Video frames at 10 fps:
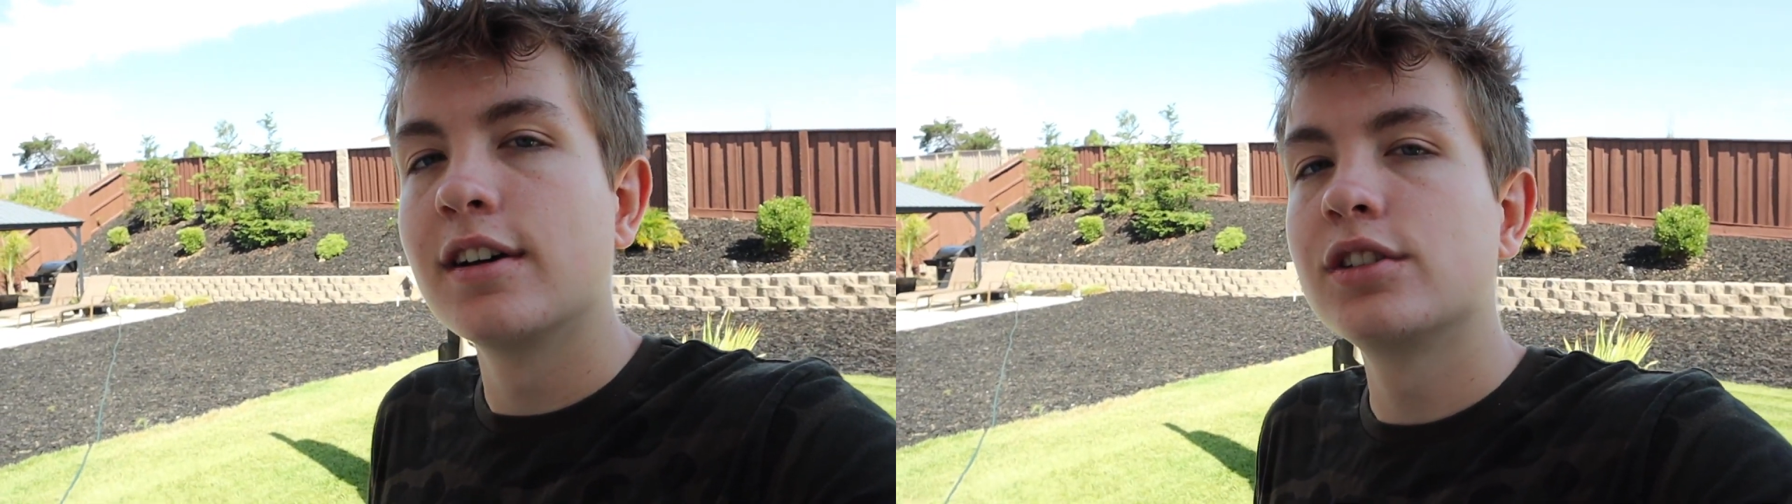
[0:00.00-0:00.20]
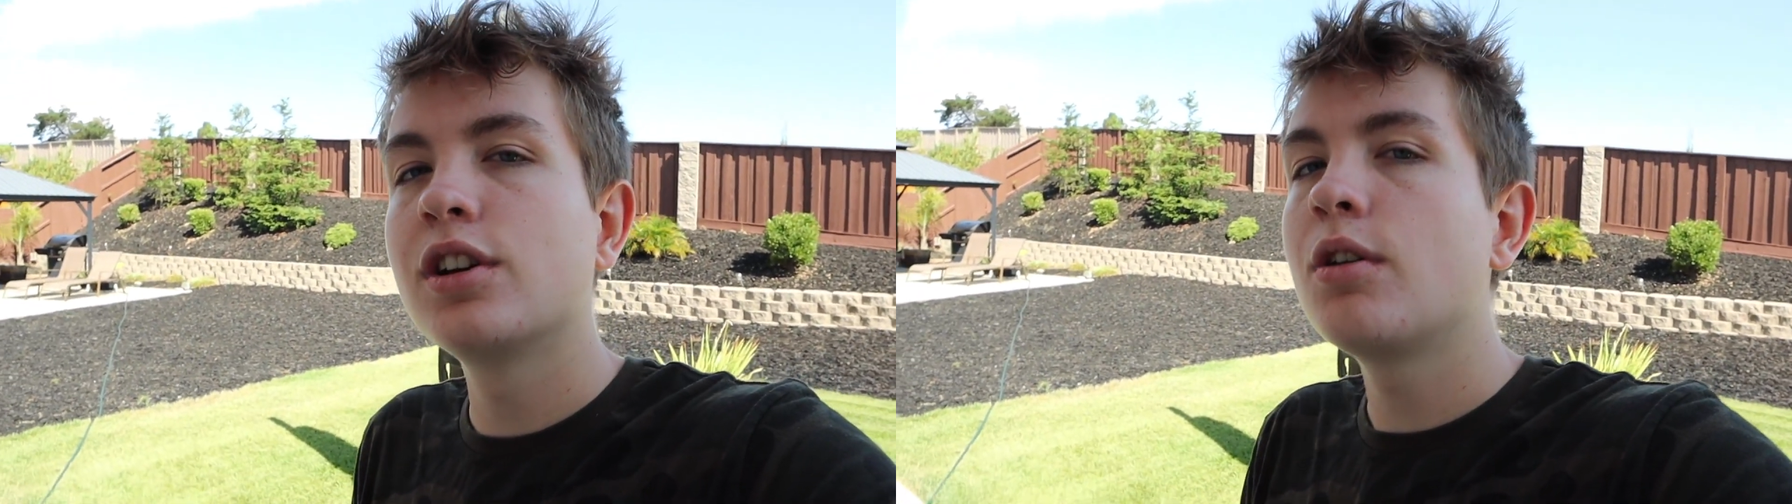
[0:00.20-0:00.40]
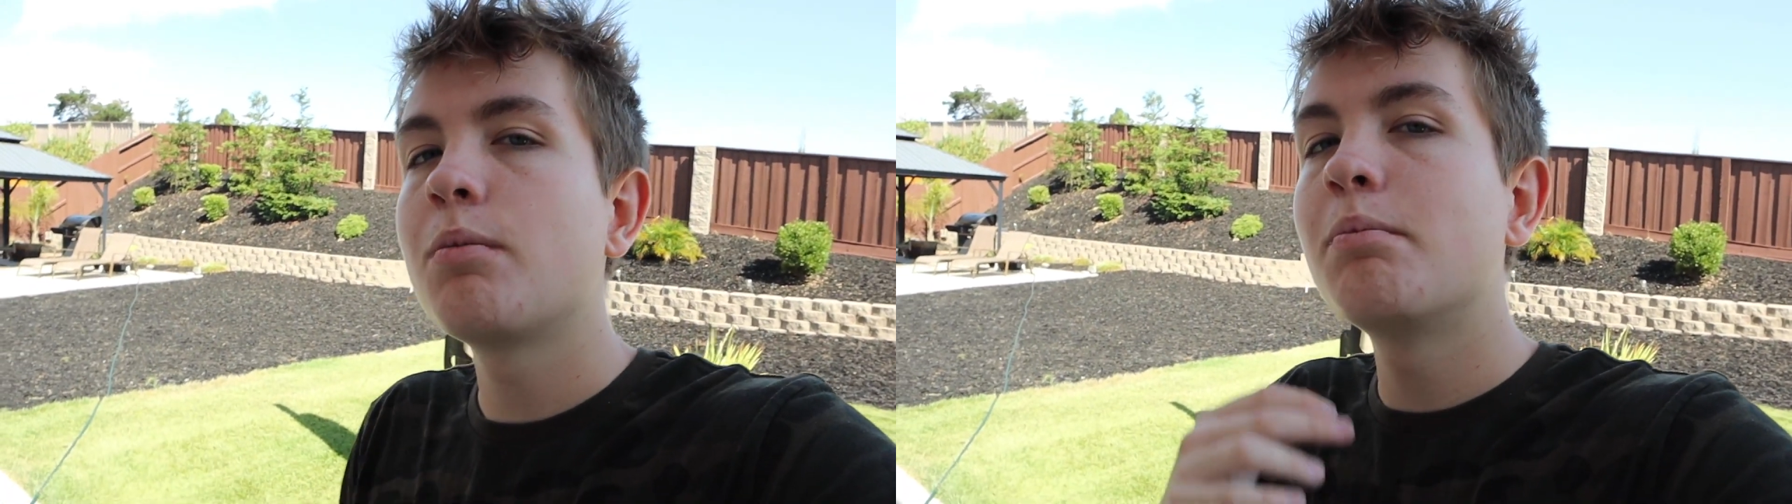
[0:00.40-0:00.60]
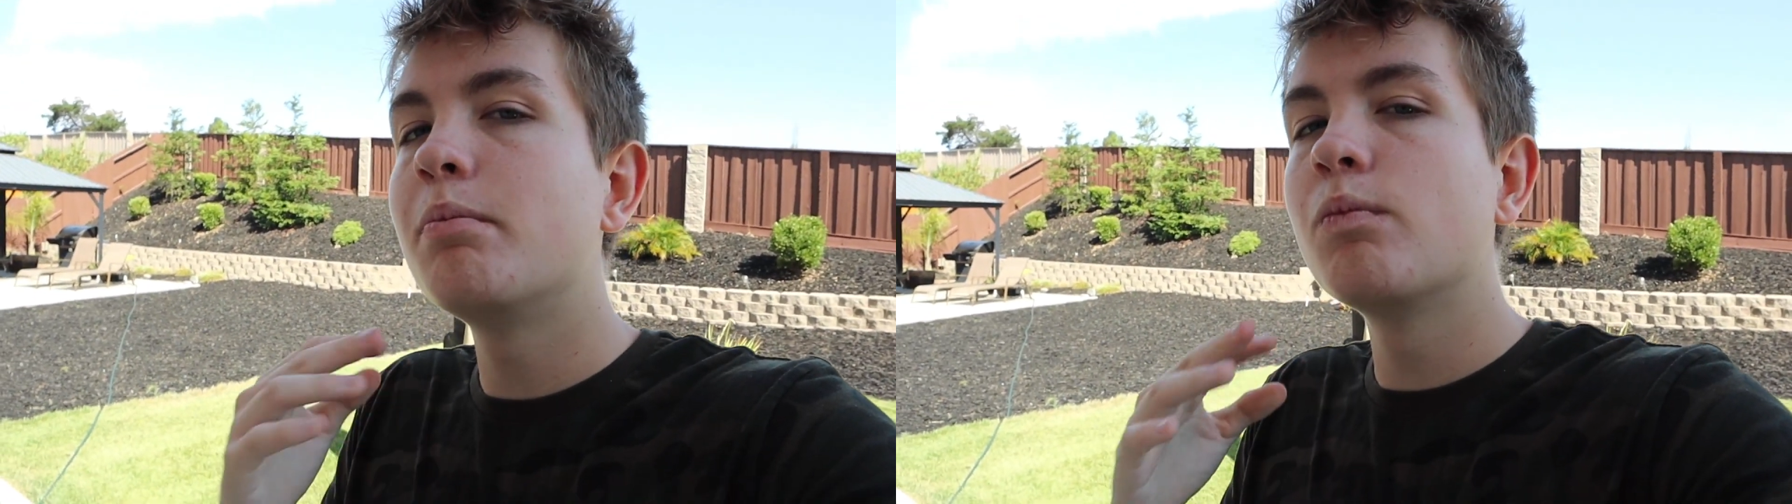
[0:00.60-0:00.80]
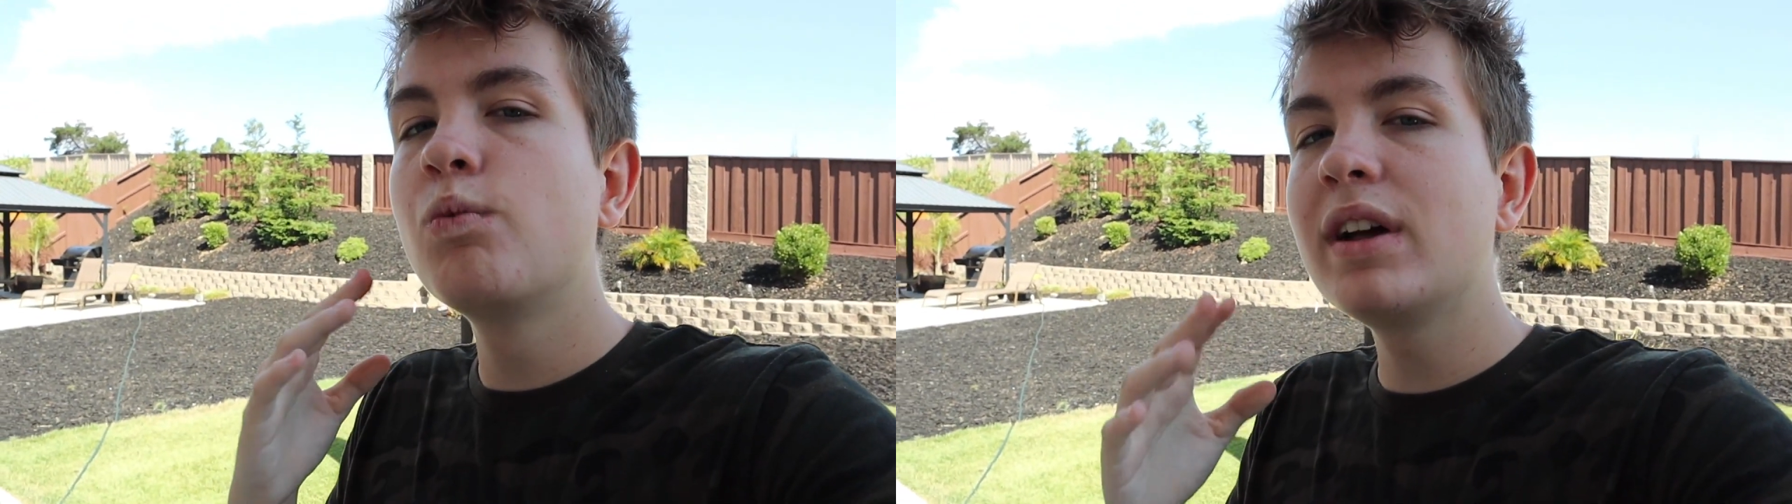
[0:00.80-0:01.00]
So
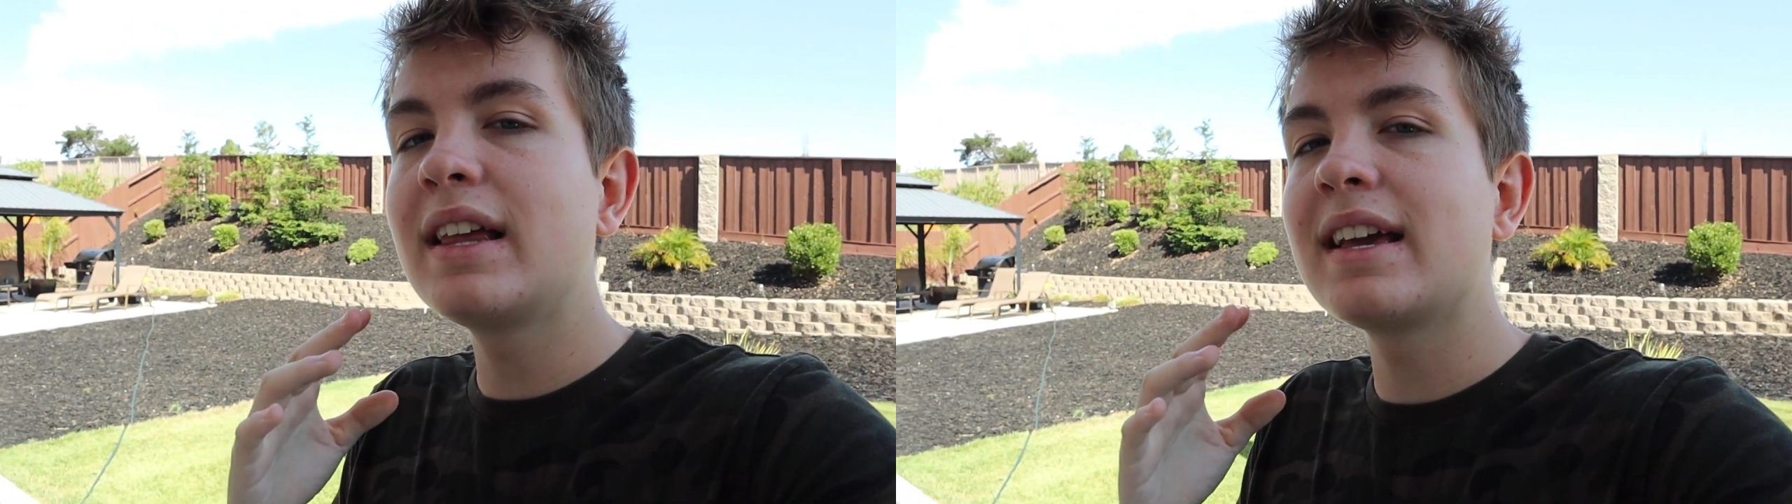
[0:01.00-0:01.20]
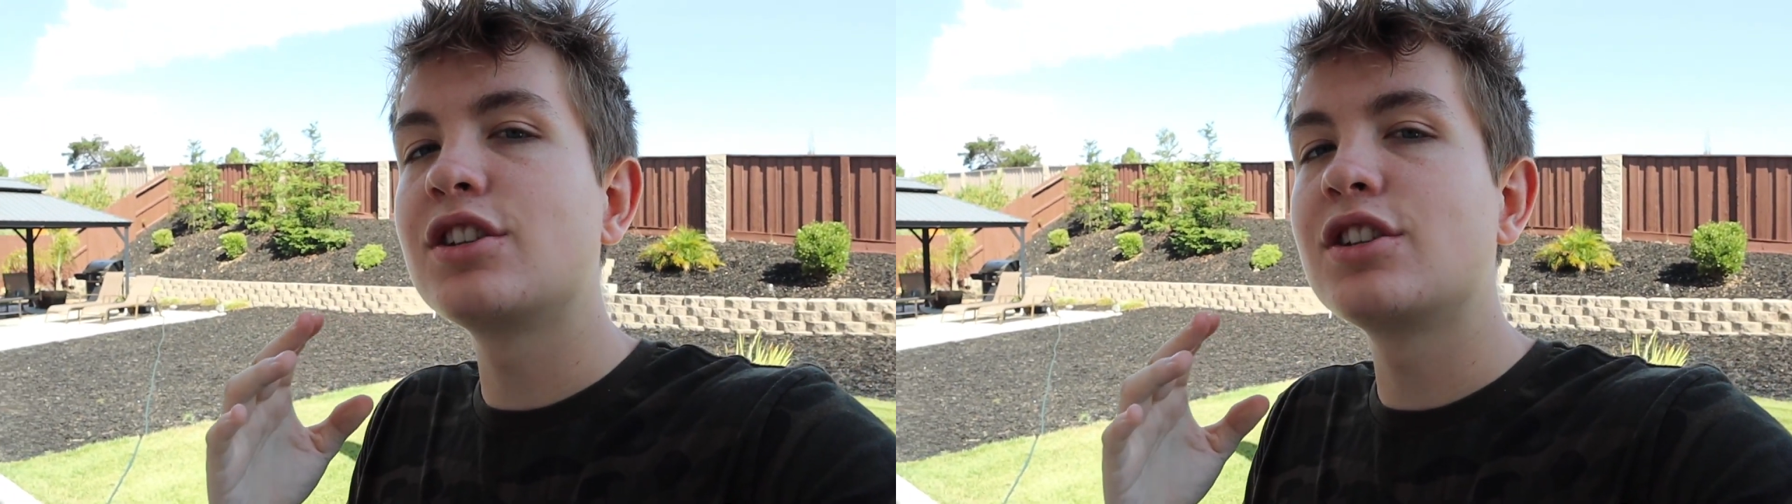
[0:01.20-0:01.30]
really,